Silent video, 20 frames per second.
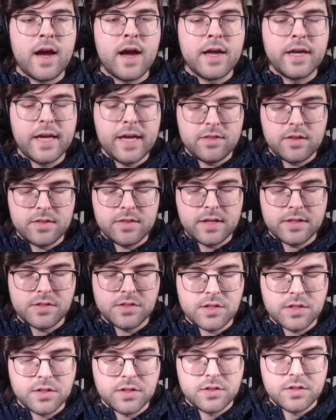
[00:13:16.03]
I get that that's
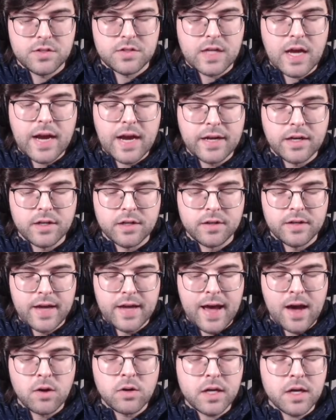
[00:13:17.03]
their desired
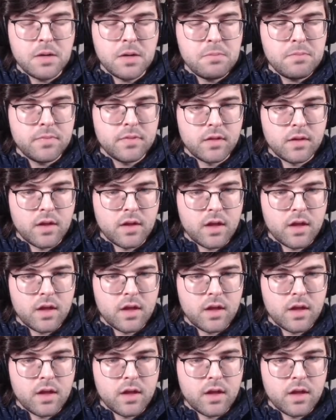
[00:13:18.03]
outcome,